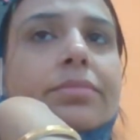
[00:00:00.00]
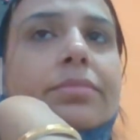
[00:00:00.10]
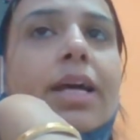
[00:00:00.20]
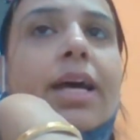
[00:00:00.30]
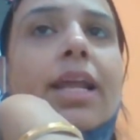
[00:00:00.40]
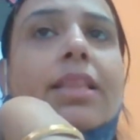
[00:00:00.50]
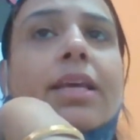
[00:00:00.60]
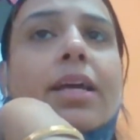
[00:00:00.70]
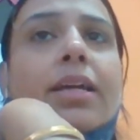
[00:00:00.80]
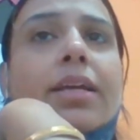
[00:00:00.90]

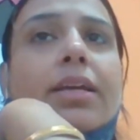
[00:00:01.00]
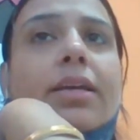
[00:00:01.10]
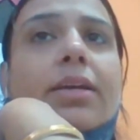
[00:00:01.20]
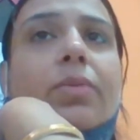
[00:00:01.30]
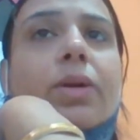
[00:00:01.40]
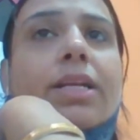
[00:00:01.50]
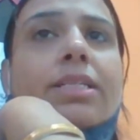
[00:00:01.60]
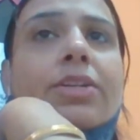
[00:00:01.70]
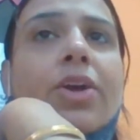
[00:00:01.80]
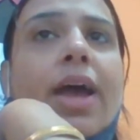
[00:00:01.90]
Aradhya, what is
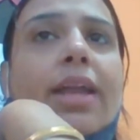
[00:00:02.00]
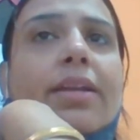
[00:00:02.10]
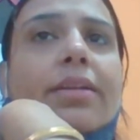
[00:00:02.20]
in your hand?